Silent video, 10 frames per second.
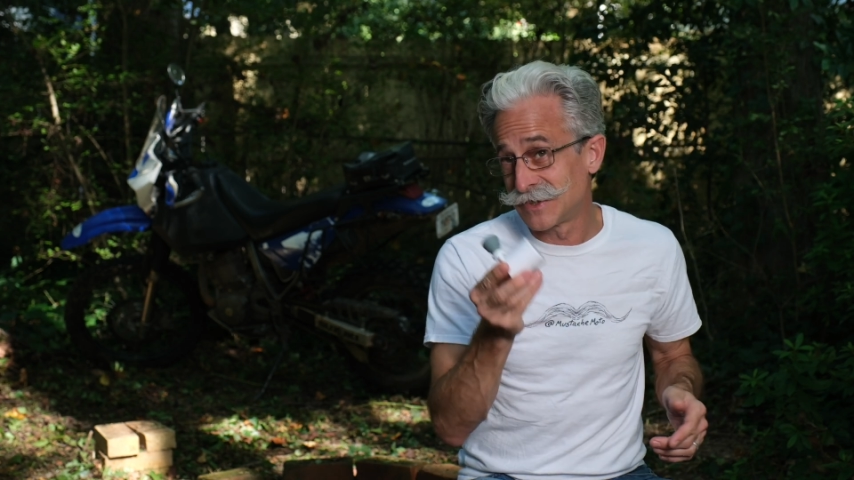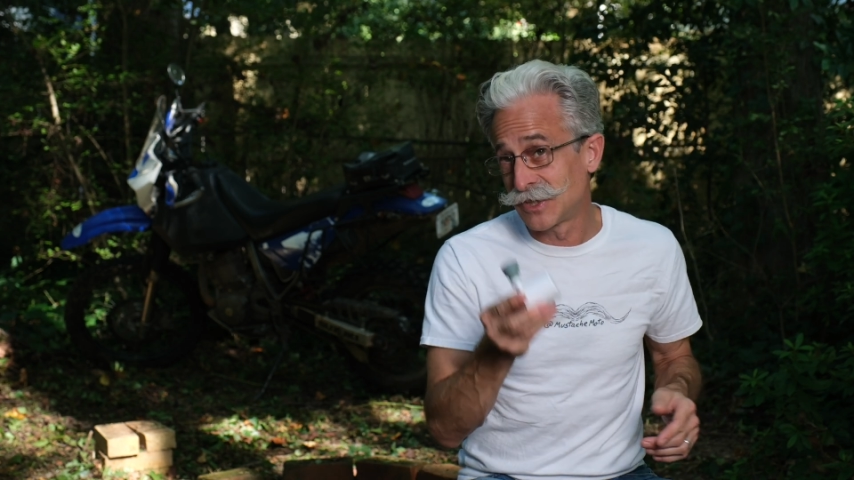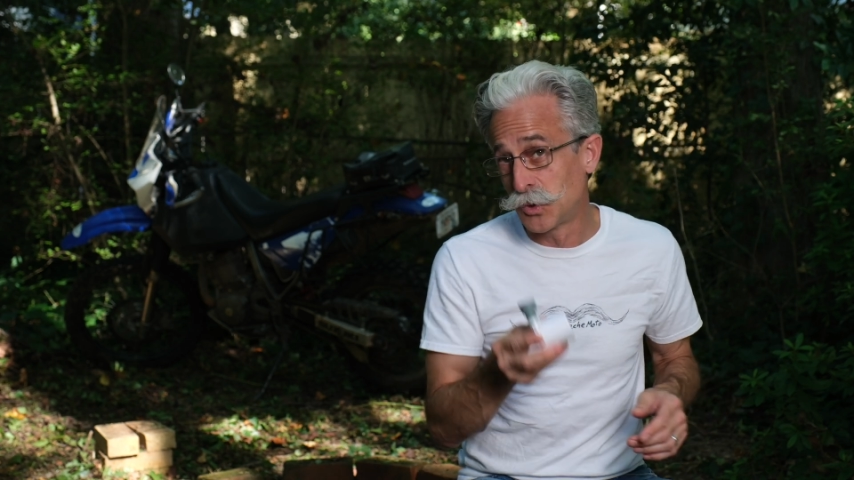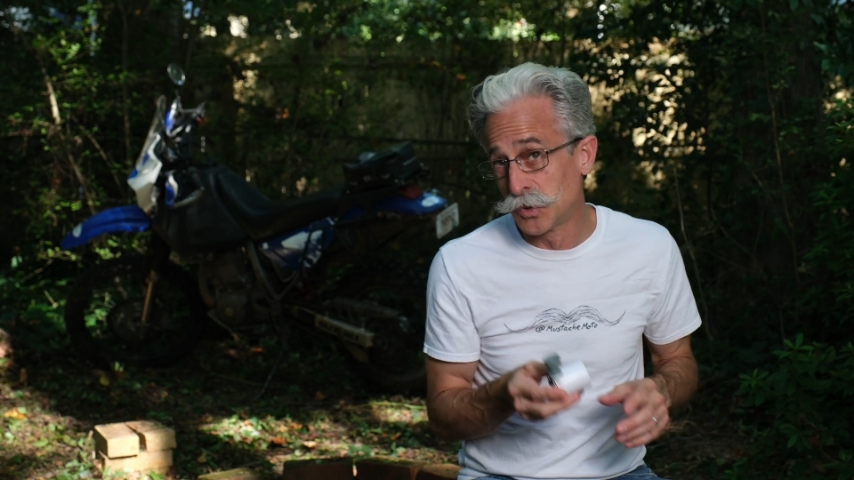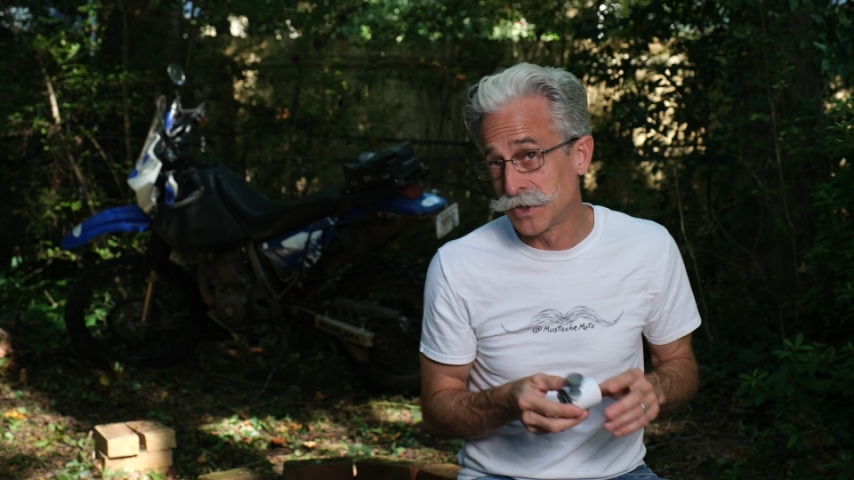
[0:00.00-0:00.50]

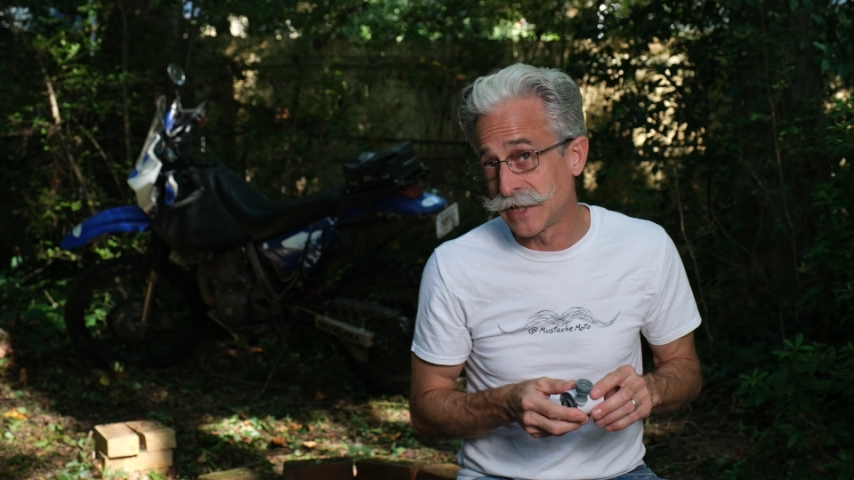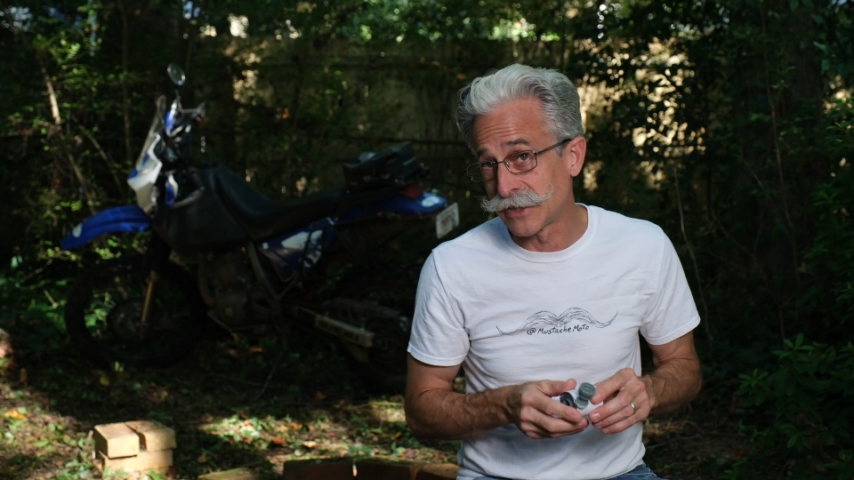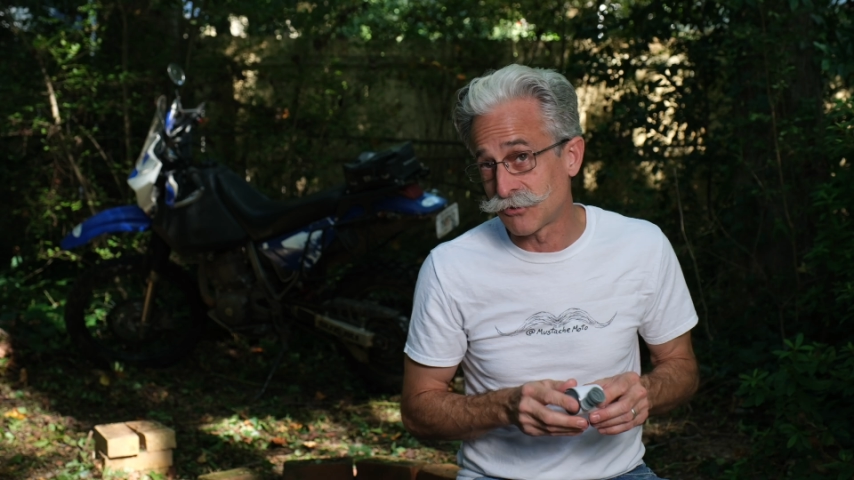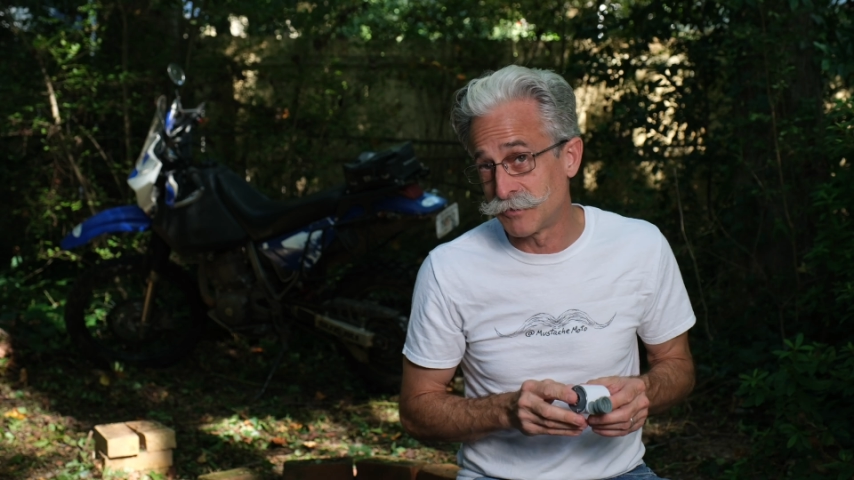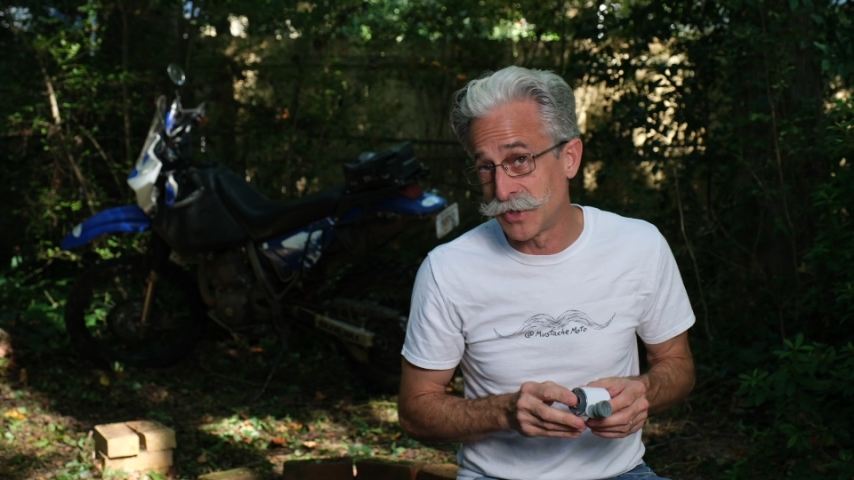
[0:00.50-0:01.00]
Cool little
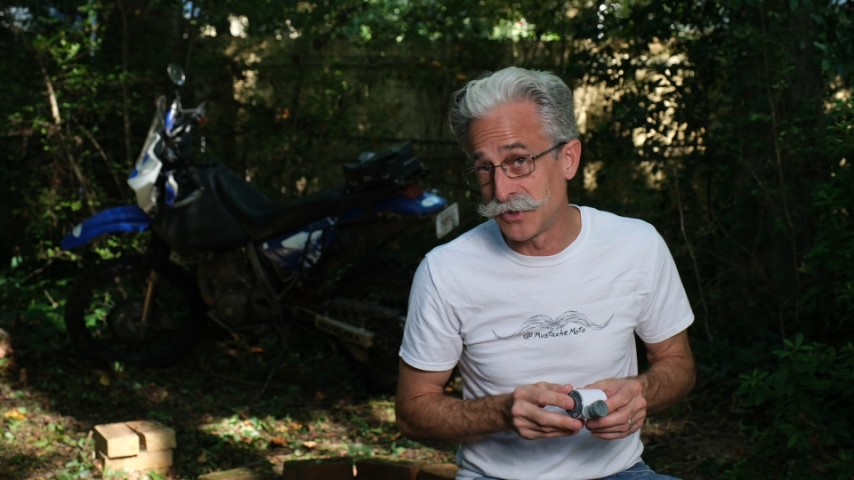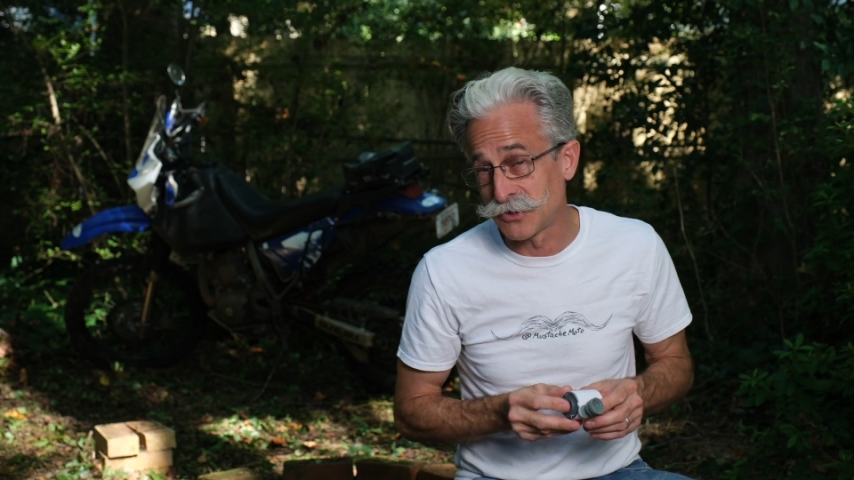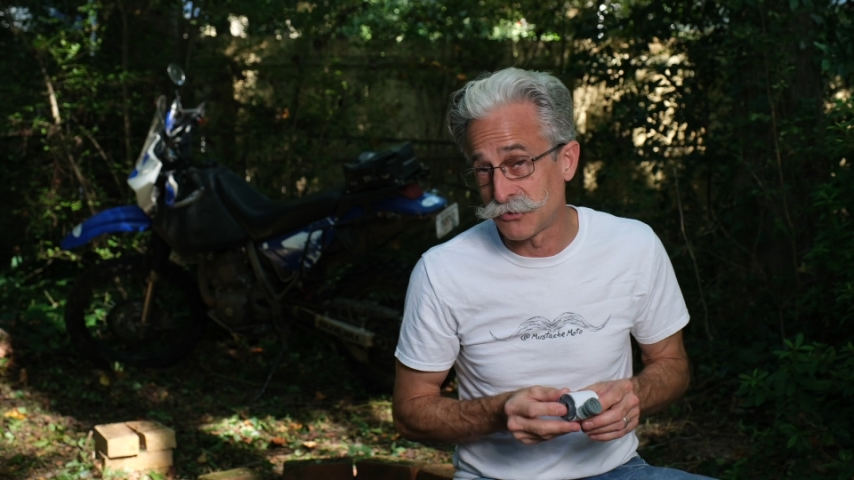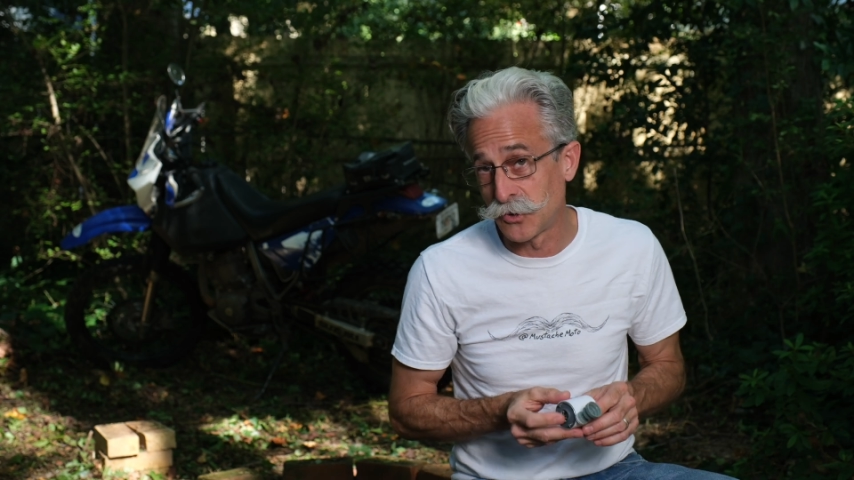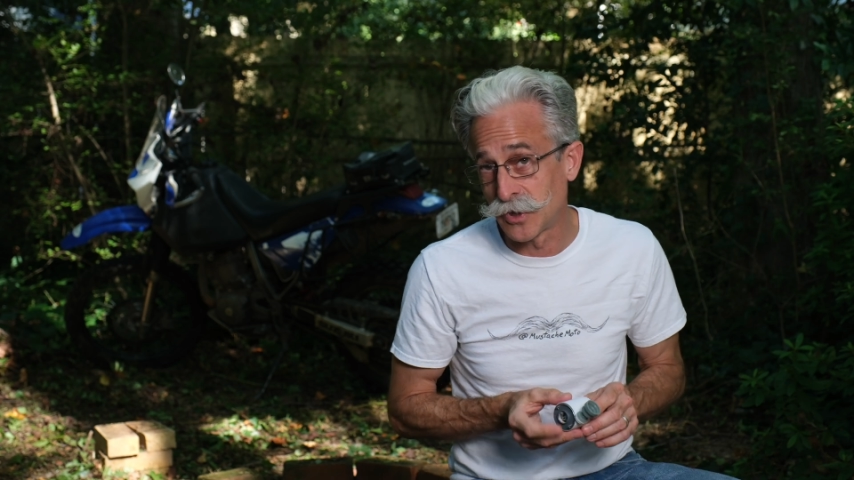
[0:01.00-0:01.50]
extra bonus
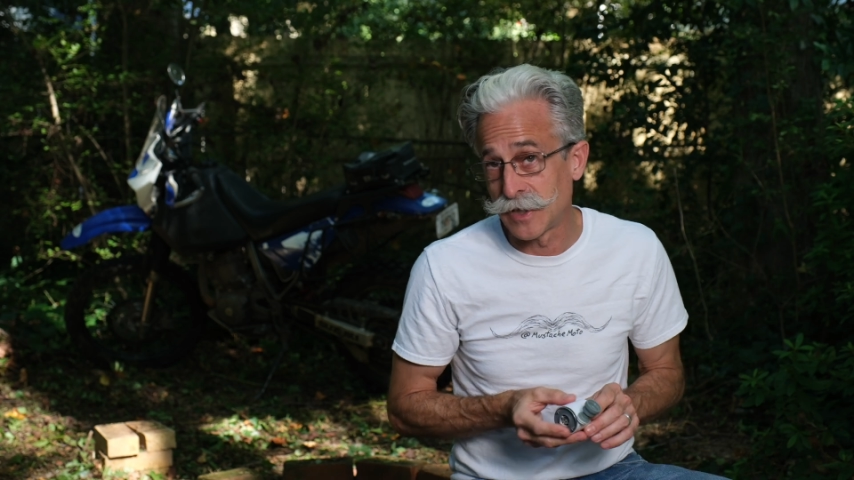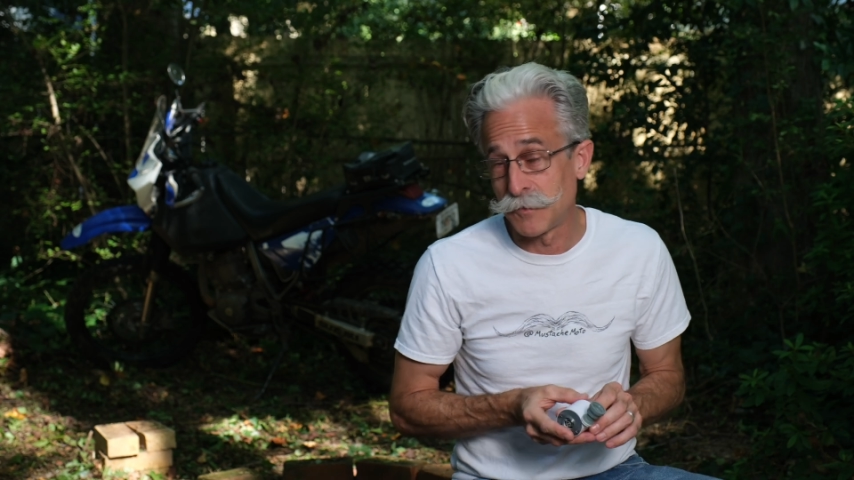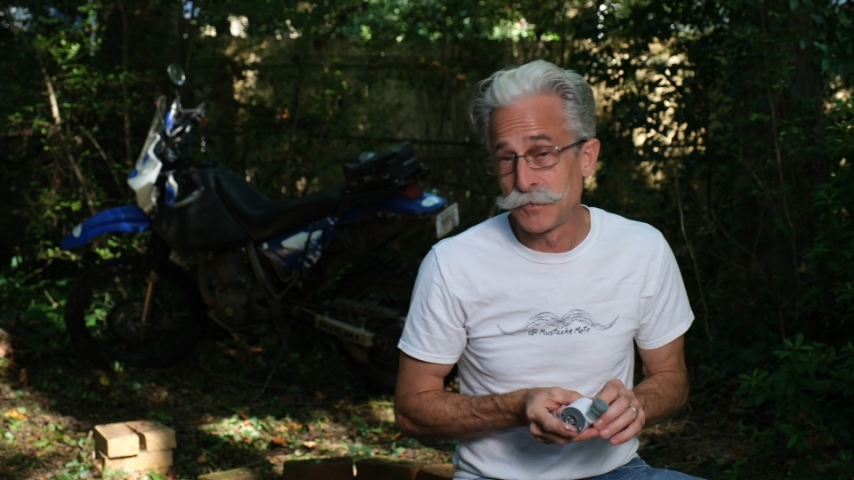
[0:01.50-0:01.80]
for it.